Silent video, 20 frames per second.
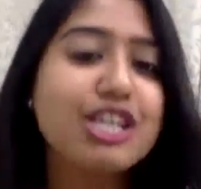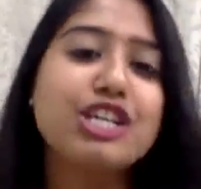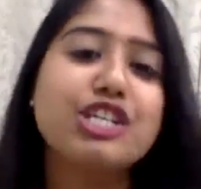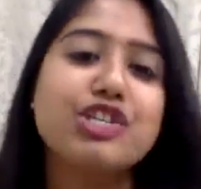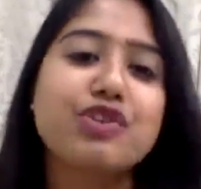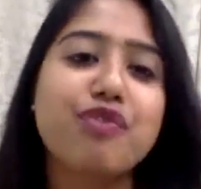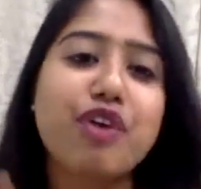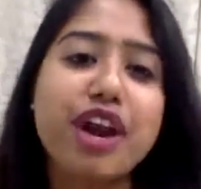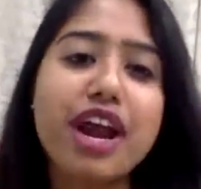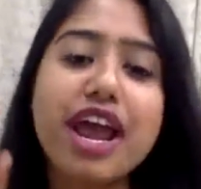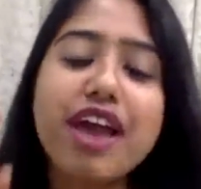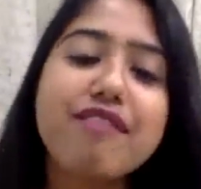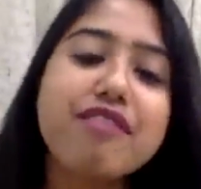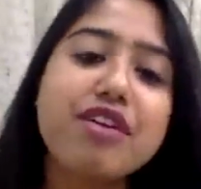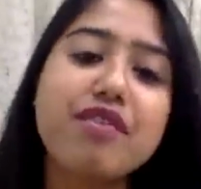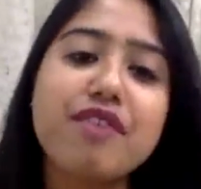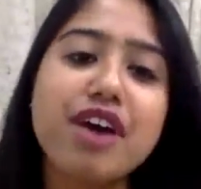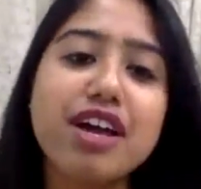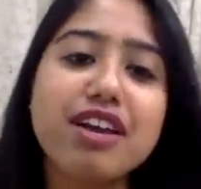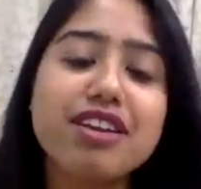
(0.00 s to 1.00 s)
So for
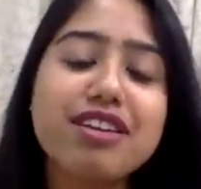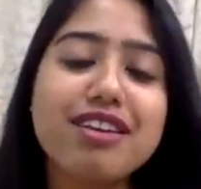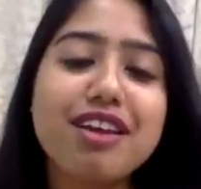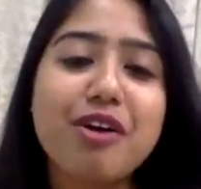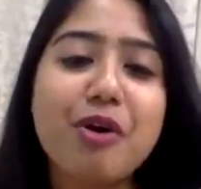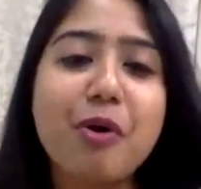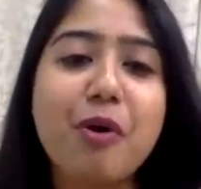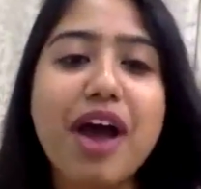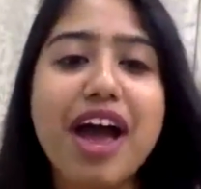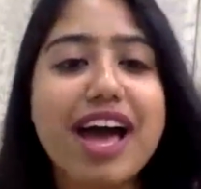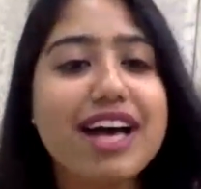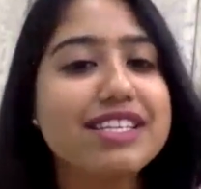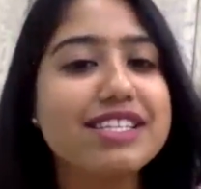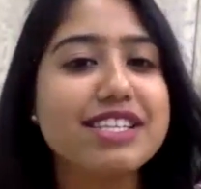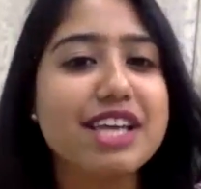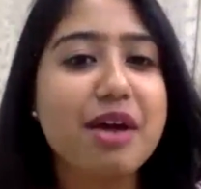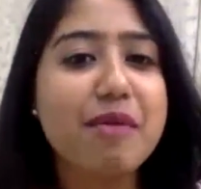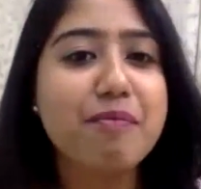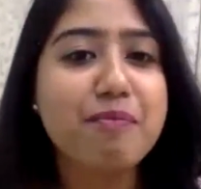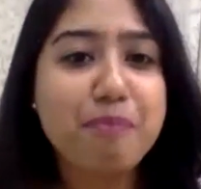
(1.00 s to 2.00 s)
everyone who has
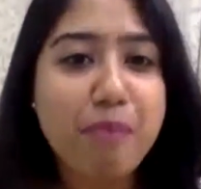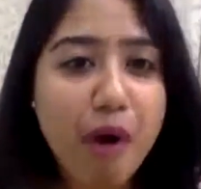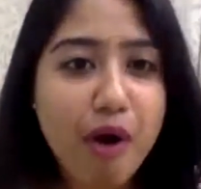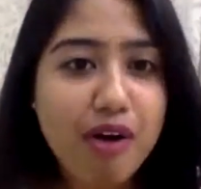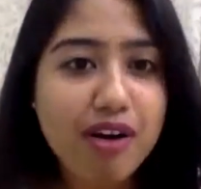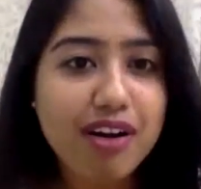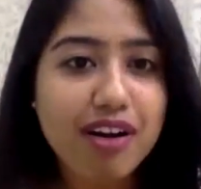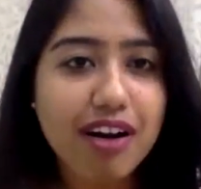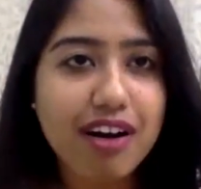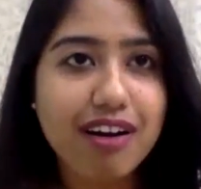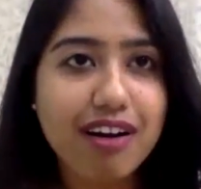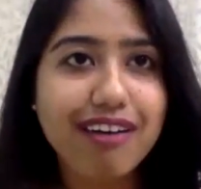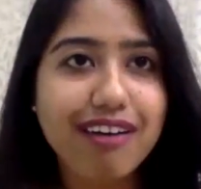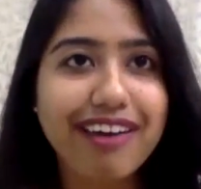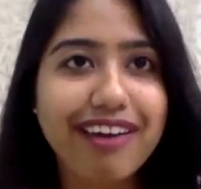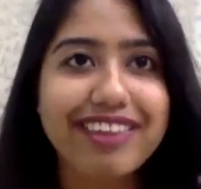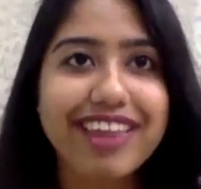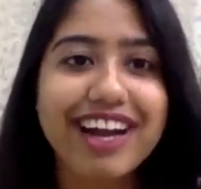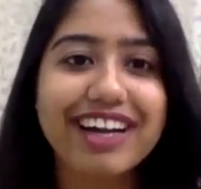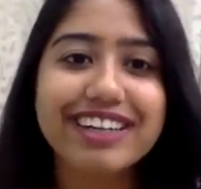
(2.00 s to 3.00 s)
their book
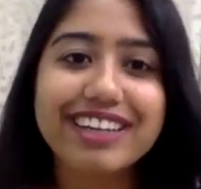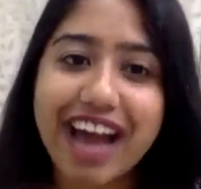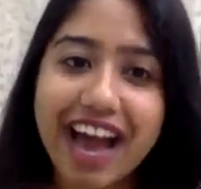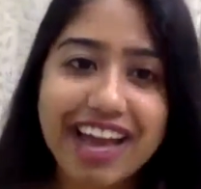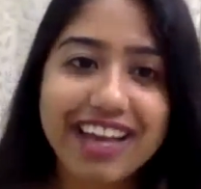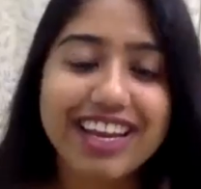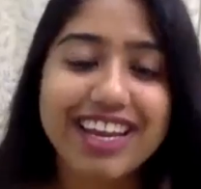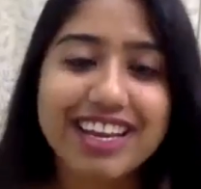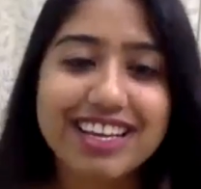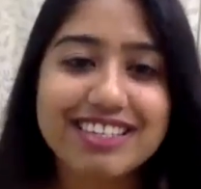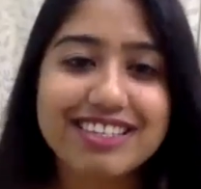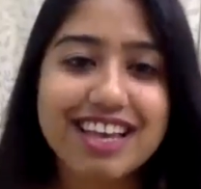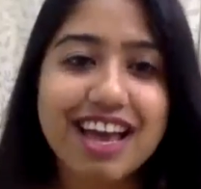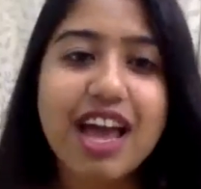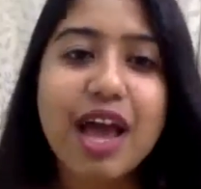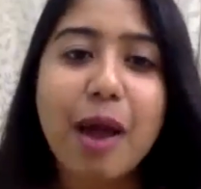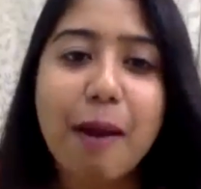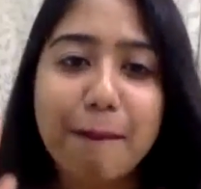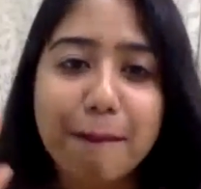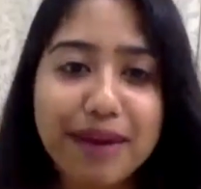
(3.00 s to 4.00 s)
in their diaries,
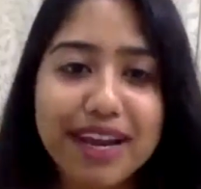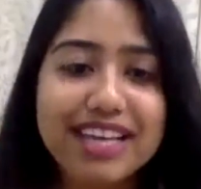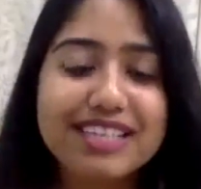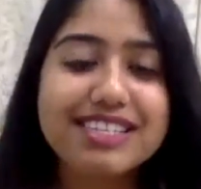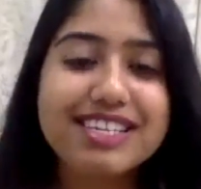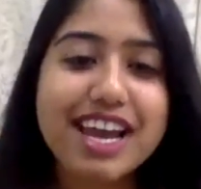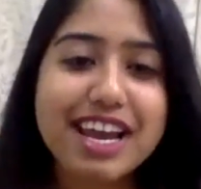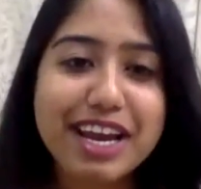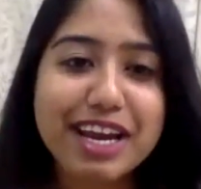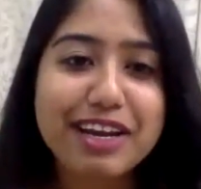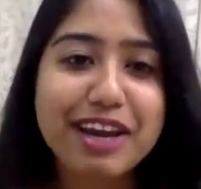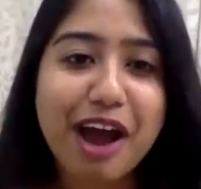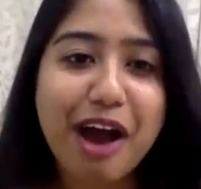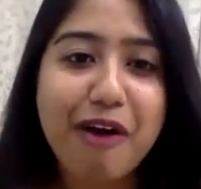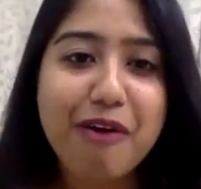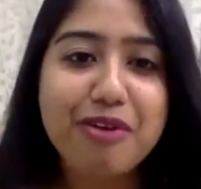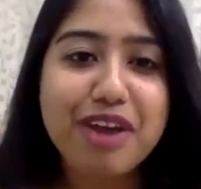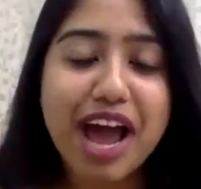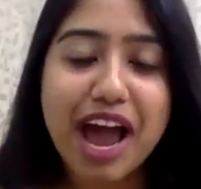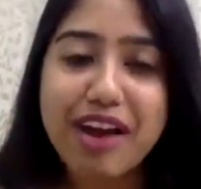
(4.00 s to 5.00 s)
please take it
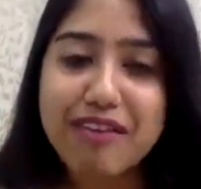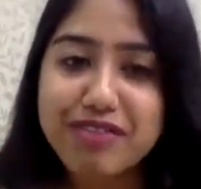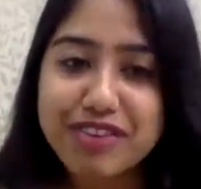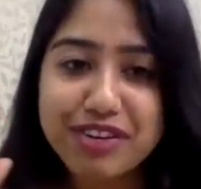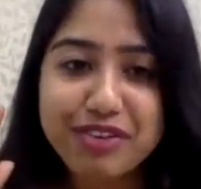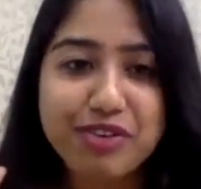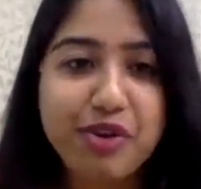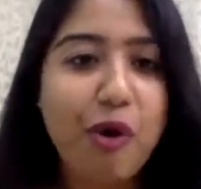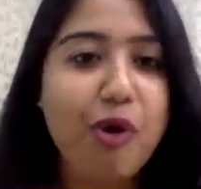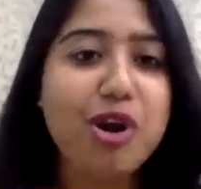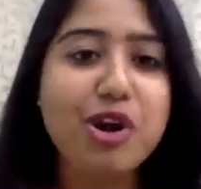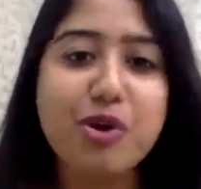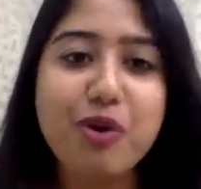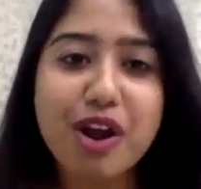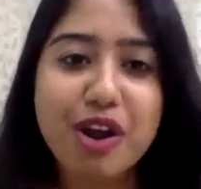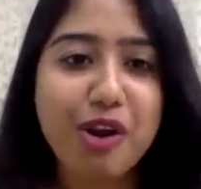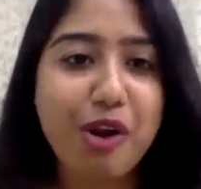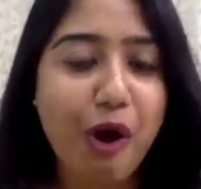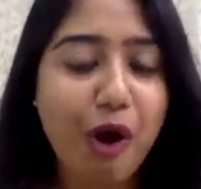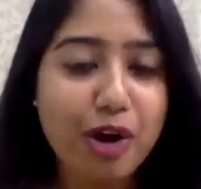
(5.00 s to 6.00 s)
out. I have told
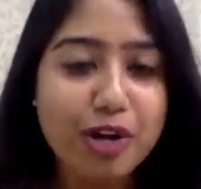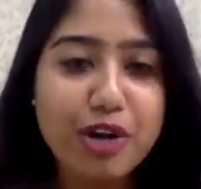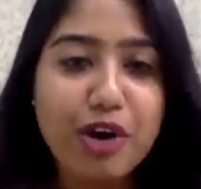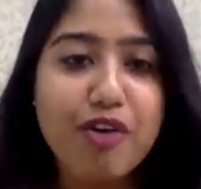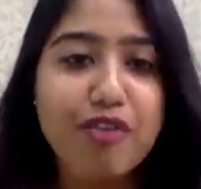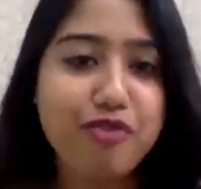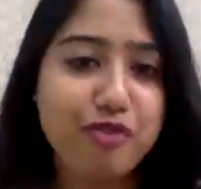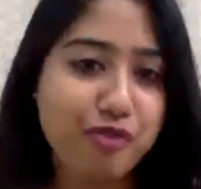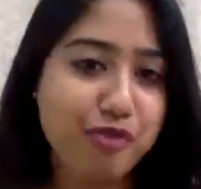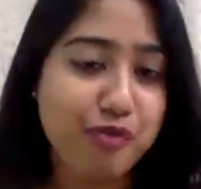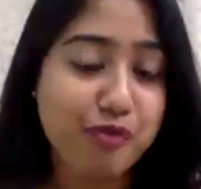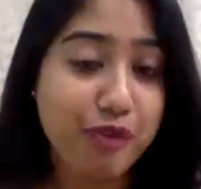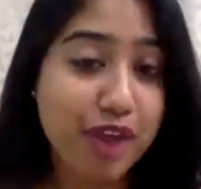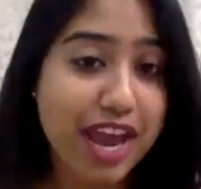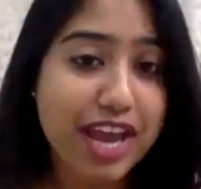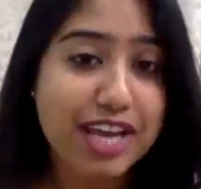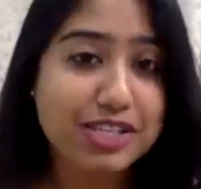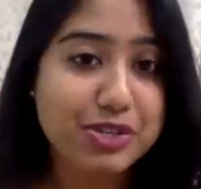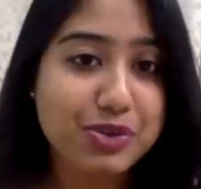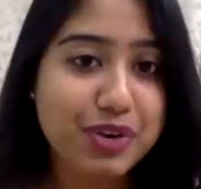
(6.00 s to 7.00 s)
you a lot of
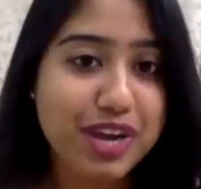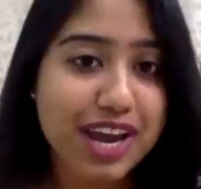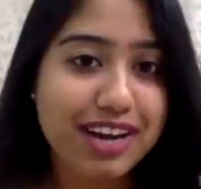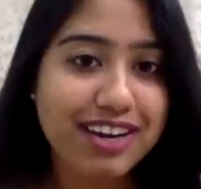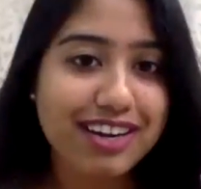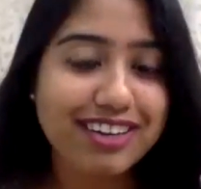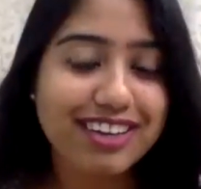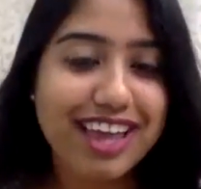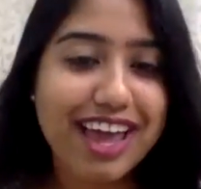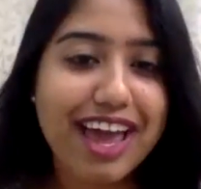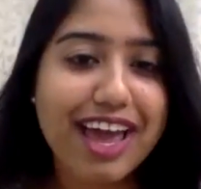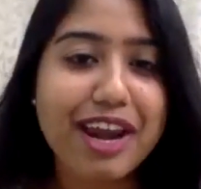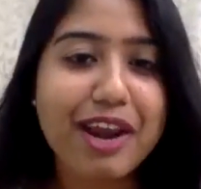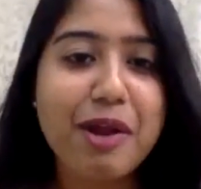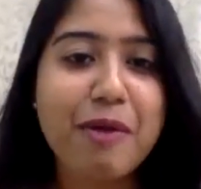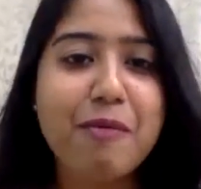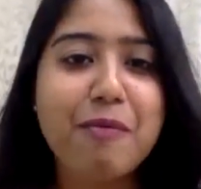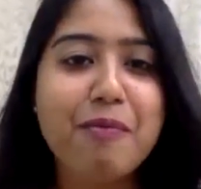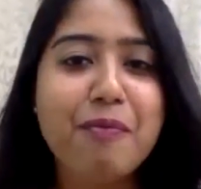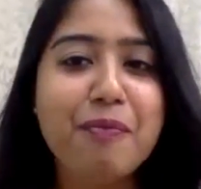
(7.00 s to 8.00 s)
ways to get it
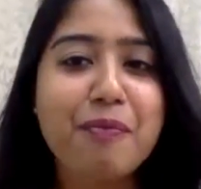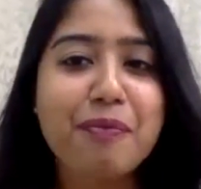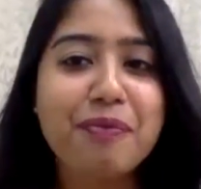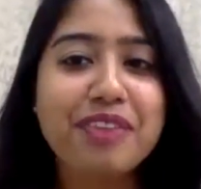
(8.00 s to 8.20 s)
there.